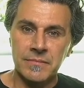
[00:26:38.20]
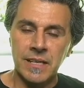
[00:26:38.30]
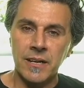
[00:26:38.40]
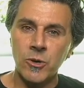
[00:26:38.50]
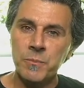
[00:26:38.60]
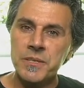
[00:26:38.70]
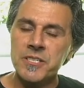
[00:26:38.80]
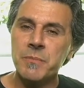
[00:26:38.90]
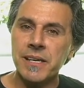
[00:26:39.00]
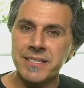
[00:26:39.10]
I hope
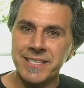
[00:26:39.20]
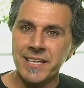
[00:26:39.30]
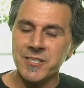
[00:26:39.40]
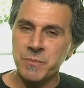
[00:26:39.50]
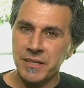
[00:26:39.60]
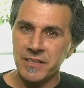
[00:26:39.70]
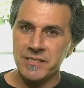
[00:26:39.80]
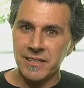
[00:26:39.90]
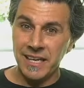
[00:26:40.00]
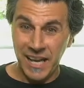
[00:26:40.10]
this makes sense
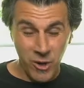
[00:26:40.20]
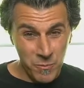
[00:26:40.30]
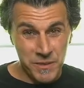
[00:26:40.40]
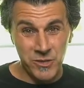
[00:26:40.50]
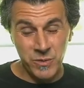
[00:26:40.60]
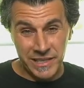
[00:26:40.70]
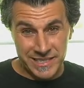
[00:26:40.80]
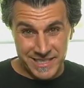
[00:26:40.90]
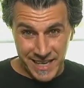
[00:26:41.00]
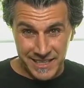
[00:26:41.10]
and I hope that you can
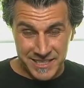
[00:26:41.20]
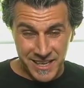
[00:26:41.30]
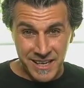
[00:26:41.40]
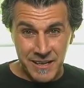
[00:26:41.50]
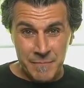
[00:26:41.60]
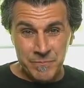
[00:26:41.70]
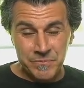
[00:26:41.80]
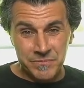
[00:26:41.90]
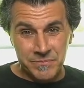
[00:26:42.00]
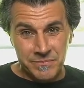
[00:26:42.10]
sense
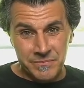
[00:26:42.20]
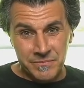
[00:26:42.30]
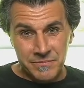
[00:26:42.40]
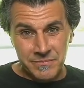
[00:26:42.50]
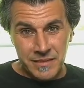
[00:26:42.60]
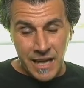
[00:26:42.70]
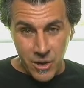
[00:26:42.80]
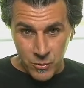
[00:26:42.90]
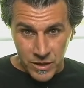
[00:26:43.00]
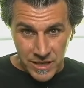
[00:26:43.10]

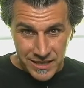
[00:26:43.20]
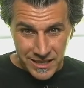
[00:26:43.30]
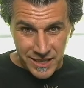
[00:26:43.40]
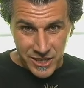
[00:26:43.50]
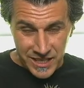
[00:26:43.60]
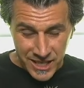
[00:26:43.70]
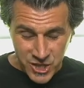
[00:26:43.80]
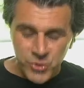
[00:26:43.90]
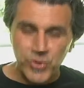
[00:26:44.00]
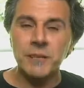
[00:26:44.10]
how
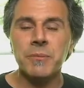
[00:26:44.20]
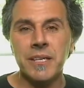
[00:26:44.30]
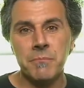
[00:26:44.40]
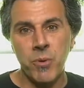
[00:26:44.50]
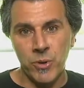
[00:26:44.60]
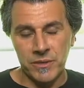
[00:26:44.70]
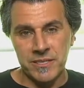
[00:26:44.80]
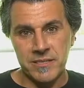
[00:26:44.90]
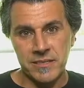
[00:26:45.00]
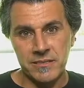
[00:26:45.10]
incredibly important
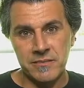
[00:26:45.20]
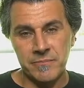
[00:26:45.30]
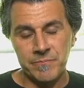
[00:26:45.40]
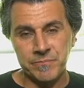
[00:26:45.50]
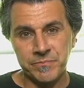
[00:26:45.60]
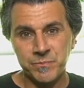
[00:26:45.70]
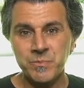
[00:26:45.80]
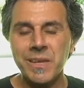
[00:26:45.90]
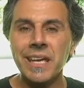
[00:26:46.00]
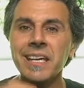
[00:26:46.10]
this is.
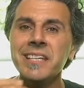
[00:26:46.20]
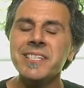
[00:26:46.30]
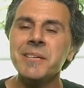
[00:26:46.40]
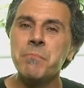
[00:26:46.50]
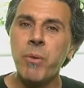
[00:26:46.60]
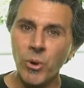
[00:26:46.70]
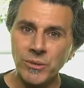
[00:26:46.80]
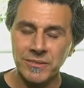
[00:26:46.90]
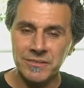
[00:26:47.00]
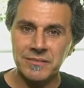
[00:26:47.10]
It's
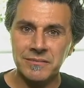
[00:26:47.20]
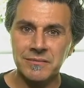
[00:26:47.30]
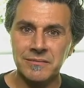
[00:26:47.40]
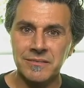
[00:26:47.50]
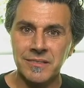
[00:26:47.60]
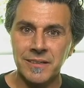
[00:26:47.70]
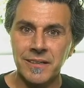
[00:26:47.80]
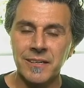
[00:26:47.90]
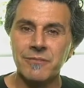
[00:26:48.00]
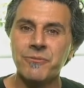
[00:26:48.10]
important
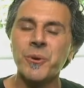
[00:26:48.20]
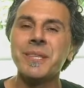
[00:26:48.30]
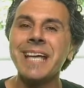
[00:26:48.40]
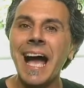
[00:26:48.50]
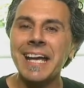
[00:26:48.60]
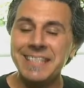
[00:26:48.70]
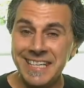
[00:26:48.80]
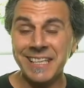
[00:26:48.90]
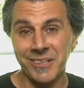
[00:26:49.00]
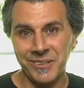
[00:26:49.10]
for the
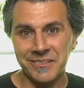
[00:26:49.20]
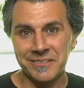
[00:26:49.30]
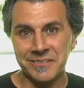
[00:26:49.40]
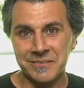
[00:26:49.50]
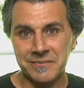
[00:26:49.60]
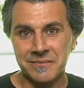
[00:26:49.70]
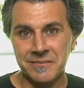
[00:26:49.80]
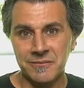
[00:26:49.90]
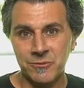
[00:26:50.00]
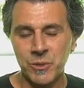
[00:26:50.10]
ideal,
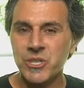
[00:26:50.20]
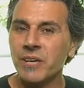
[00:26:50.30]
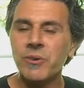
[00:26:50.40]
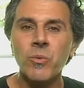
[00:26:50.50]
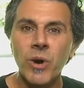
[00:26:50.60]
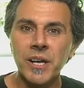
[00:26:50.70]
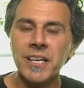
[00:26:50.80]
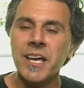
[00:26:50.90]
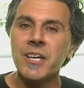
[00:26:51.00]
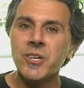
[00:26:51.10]
whichever one
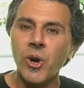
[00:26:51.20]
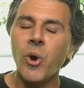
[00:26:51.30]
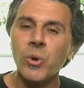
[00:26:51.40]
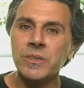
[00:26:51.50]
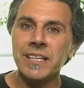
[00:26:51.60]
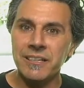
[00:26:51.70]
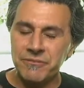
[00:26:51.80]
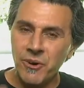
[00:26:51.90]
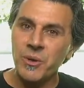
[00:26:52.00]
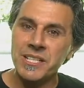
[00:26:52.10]
you're holding and
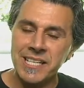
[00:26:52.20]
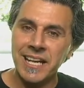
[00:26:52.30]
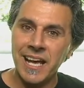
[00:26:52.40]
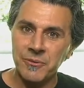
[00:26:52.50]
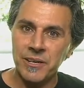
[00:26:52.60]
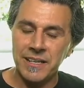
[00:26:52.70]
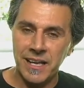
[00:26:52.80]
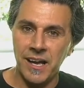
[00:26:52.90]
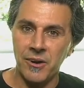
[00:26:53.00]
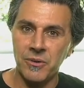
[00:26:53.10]
focusing on right
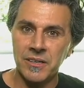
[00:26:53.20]
now.